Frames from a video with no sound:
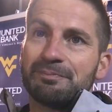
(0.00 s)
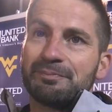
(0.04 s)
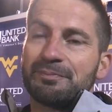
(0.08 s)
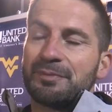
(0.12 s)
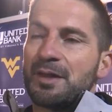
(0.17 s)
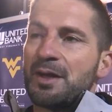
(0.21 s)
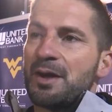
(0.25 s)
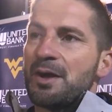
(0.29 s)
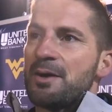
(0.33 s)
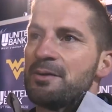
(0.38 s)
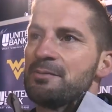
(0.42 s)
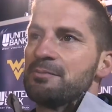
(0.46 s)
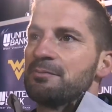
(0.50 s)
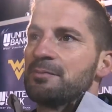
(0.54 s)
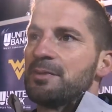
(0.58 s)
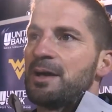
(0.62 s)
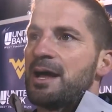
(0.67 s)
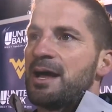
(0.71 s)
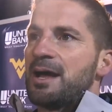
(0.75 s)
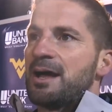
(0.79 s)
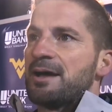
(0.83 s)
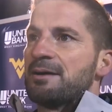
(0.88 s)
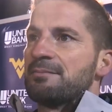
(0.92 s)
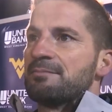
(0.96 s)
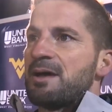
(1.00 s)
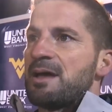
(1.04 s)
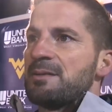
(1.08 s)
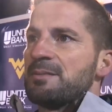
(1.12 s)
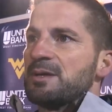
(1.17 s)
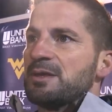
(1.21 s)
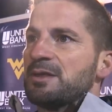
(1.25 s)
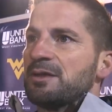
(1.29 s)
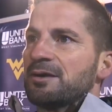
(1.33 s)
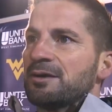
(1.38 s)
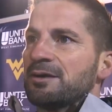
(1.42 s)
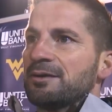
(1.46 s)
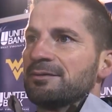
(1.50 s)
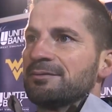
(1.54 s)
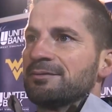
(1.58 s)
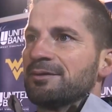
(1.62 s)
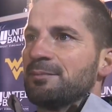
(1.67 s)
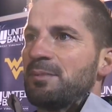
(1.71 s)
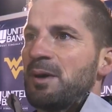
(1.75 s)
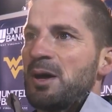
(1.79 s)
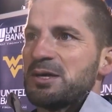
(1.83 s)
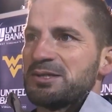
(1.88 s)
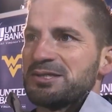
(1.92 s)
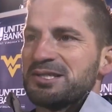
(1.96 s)
No, uh, maybe the the
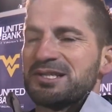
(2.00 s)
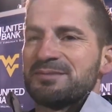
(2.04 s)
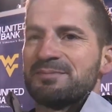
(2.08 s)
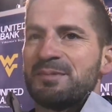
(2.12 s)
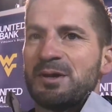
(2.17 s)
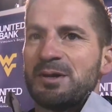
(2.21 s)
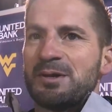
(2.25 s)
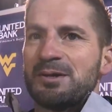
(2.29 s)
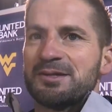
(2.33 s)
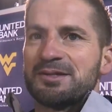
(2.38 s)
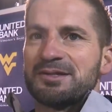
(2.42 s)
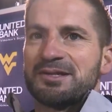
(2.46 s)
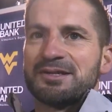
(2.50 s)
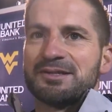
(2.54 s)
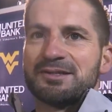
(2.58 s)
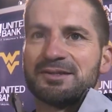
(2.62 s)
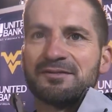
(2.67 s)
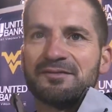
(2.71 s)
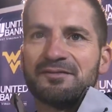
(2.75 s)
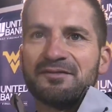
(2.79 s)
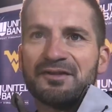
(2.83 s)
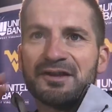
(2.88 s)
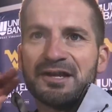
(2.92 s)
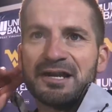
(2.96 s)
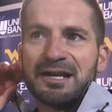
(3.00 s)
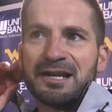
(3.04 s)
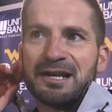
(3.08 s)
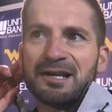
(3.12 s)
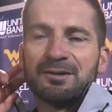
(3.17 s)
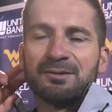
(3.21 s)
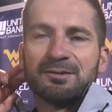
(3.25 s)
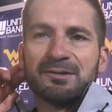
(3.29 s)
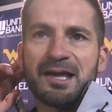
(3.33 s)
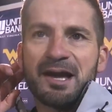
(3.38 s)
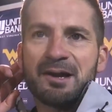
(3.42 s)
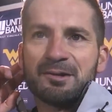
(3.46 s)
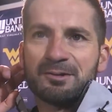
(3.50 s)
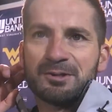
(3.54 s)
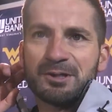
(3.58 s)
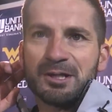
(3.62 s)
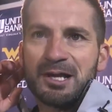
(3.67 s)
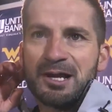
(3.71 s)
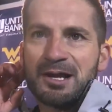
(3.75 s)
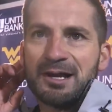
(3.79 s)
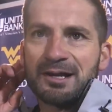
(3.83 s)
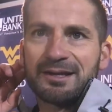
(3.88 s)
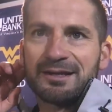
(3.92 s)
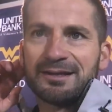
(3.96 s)
past experiences of feeling a little down on your
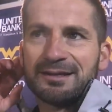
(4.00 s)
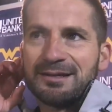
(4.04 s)
luck,